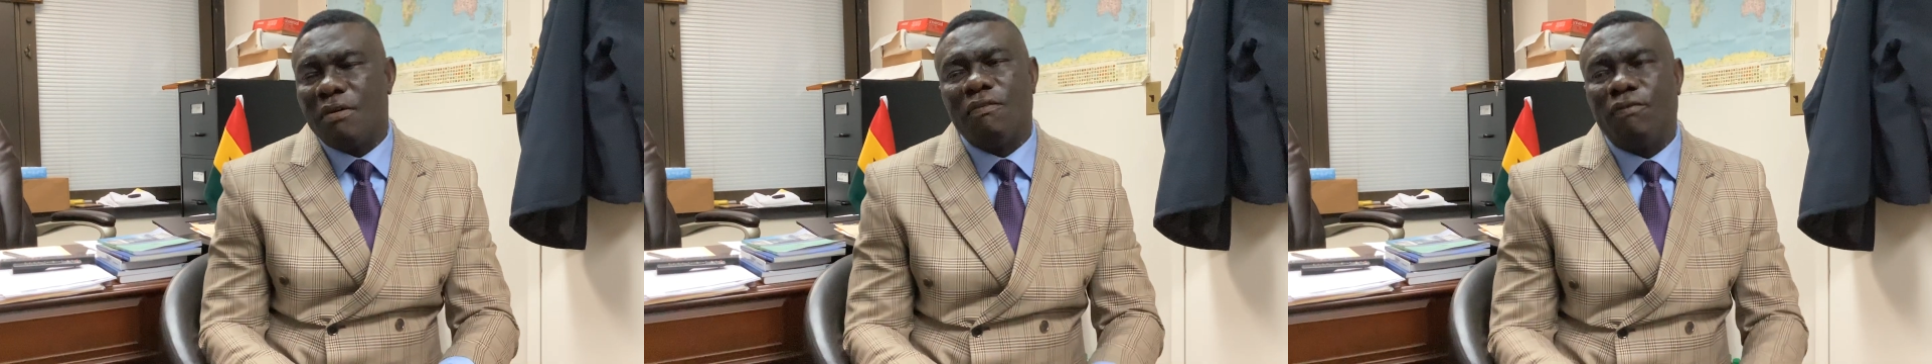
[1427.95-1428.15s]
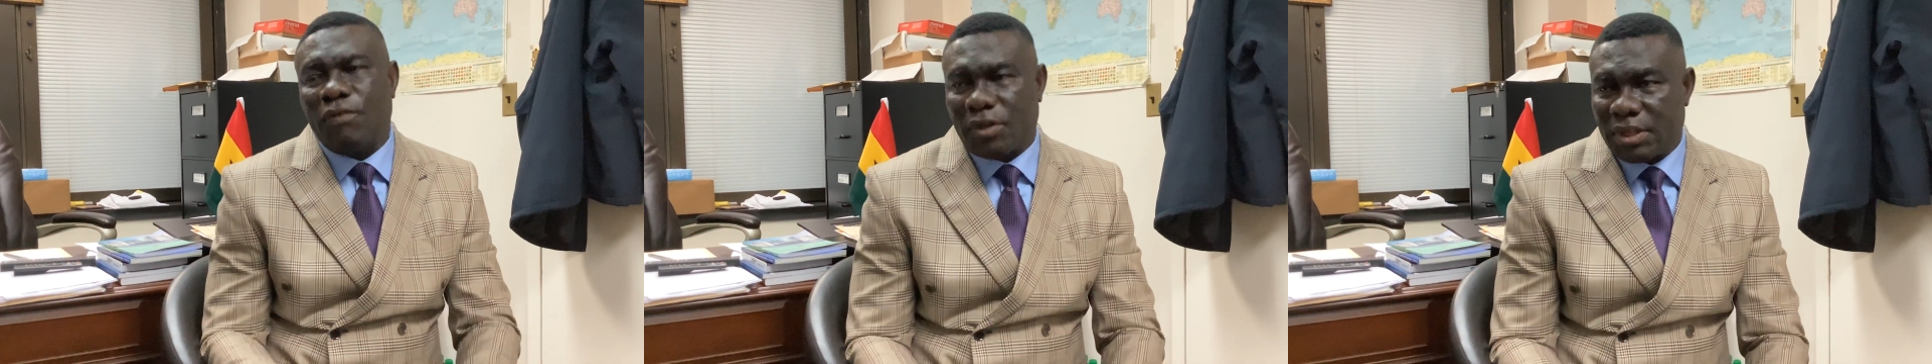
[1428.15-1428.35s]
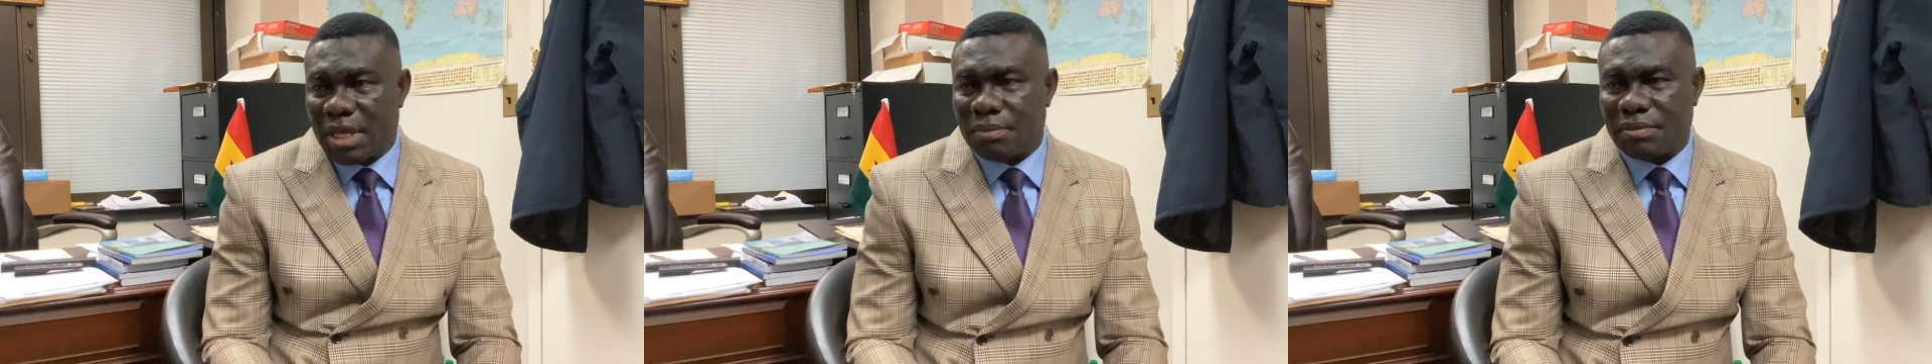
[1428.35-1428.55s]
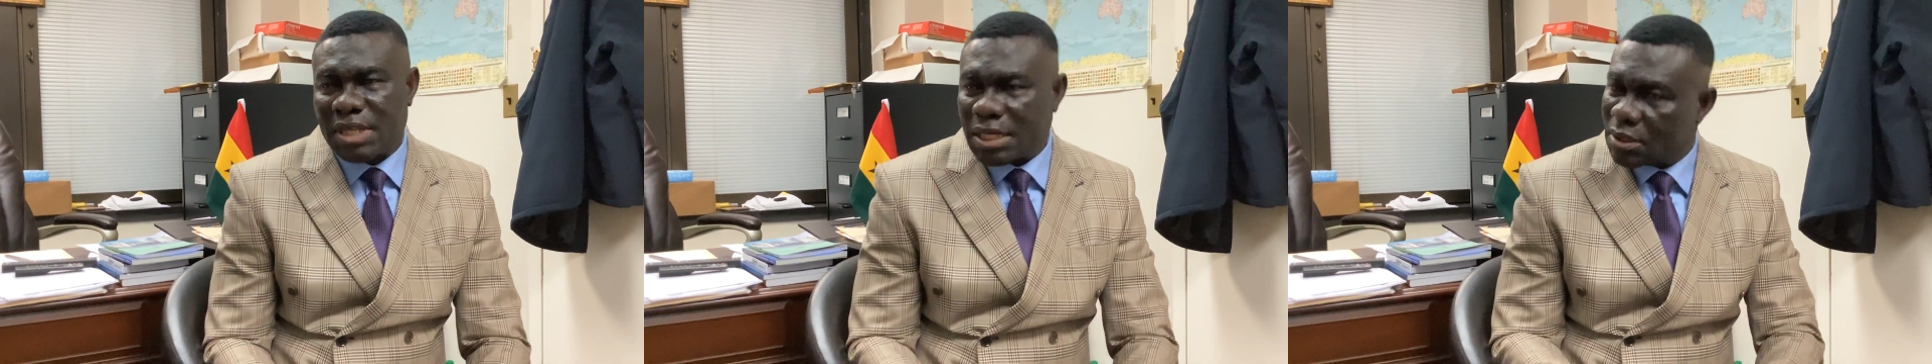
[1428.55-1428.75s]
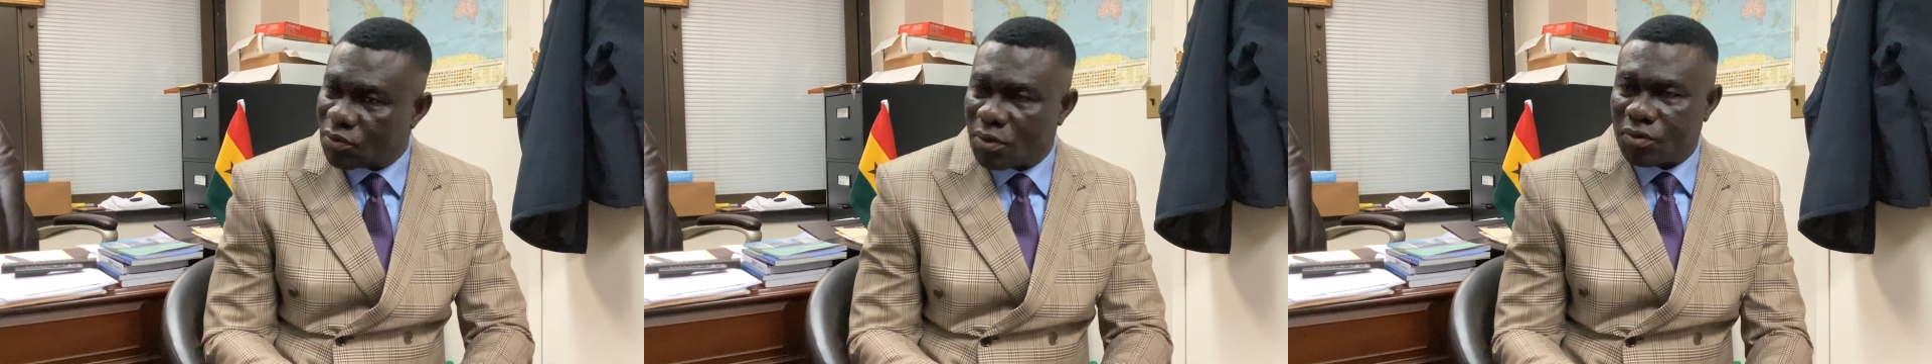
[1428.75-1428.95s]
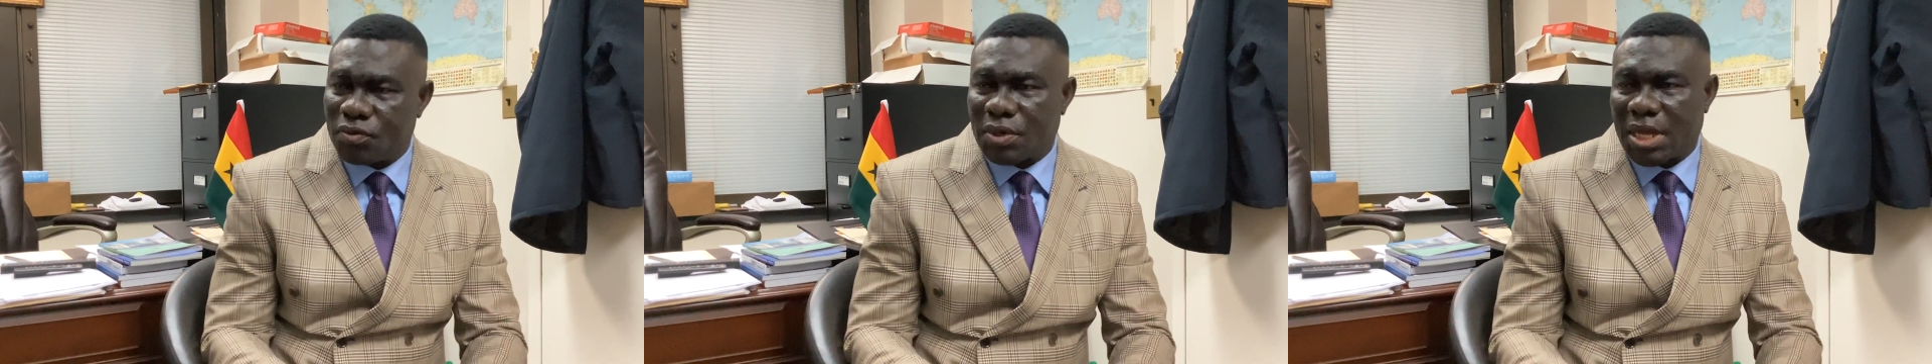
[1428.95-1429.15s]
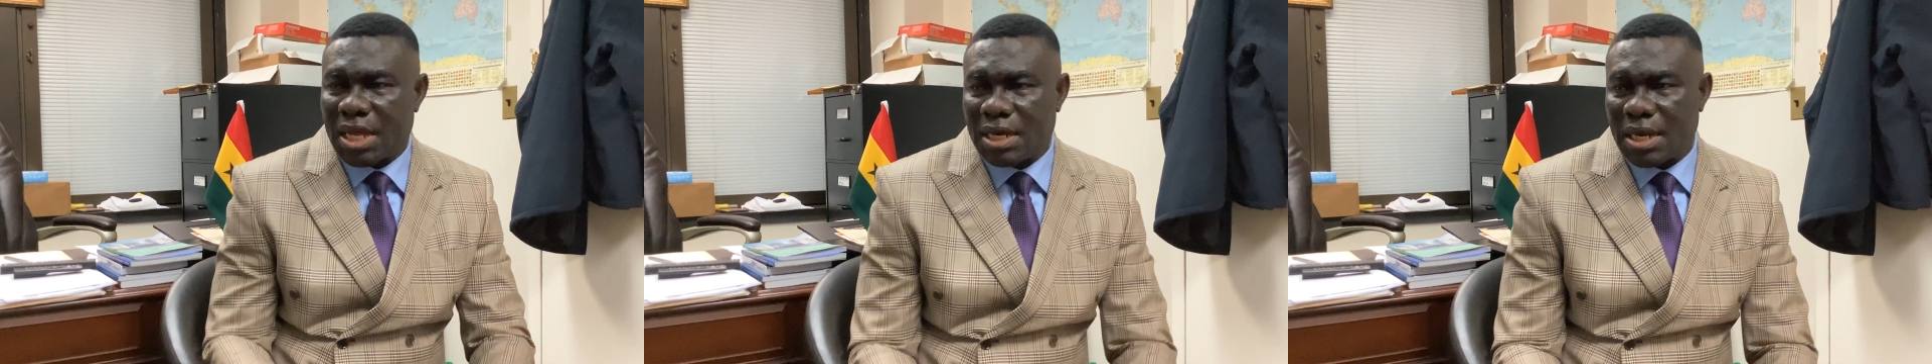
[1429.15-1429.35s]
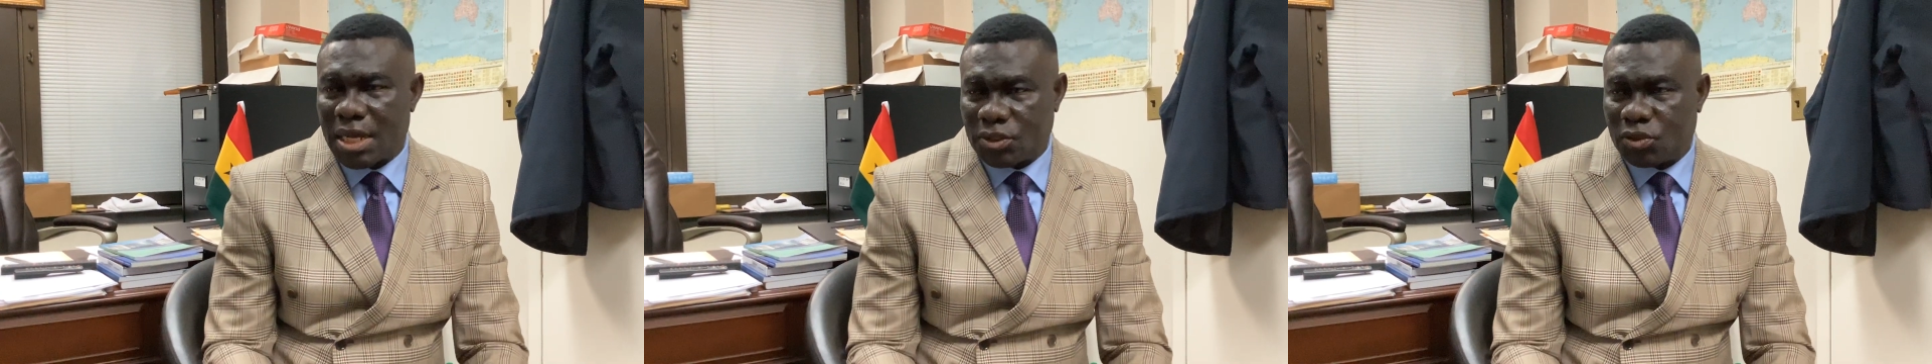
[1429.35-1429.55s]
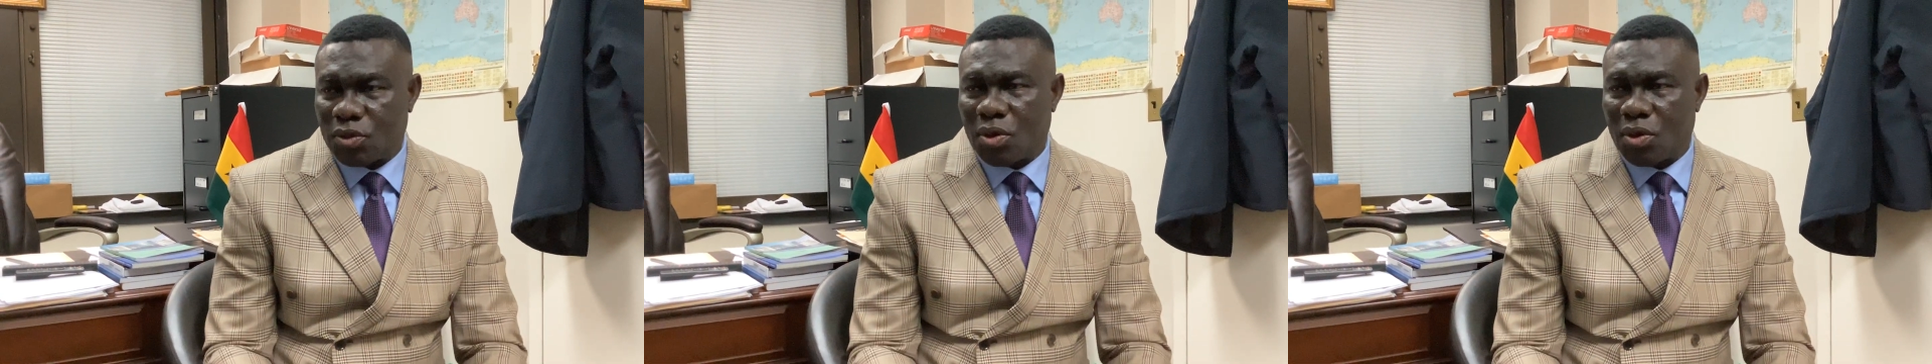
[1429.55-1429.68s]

for them. That's what we can assure.